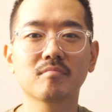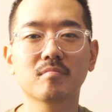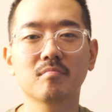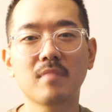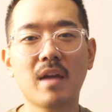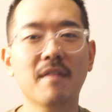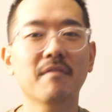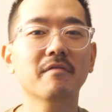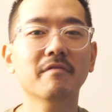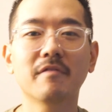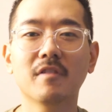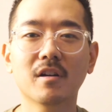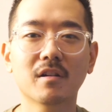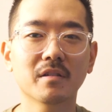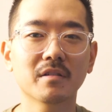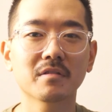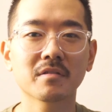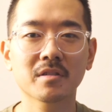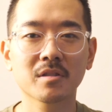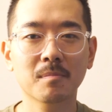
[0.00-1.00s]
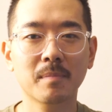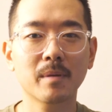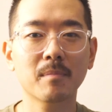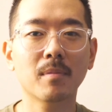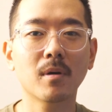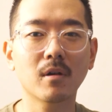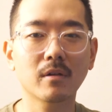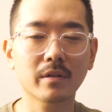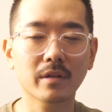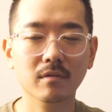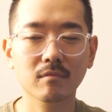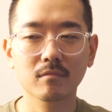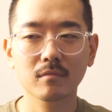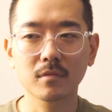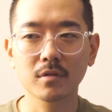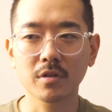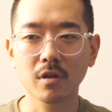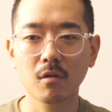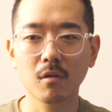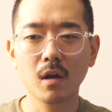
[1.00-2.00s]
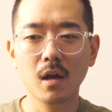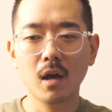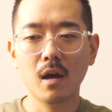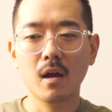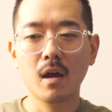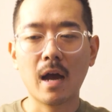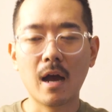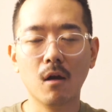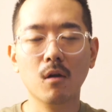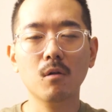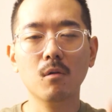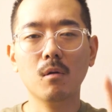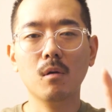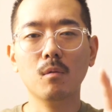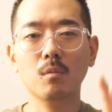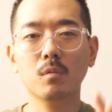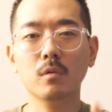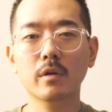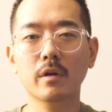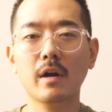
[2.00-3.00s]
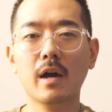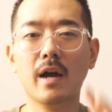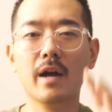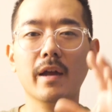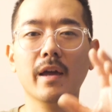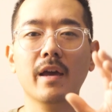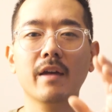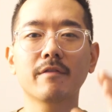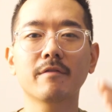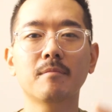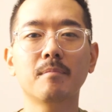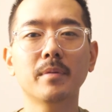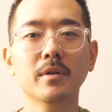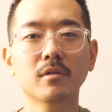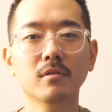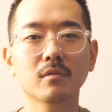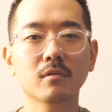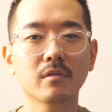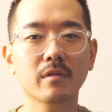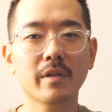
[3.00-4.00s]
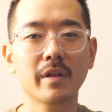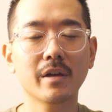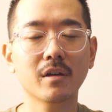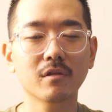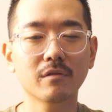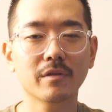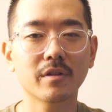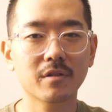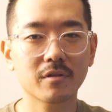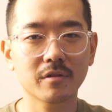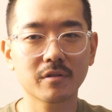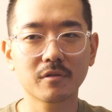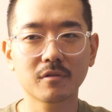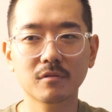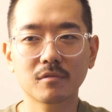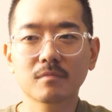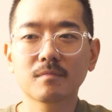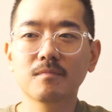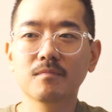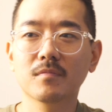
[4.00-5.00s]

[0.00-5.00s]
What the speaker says: having fun and spitballing. So how would I have built the LV2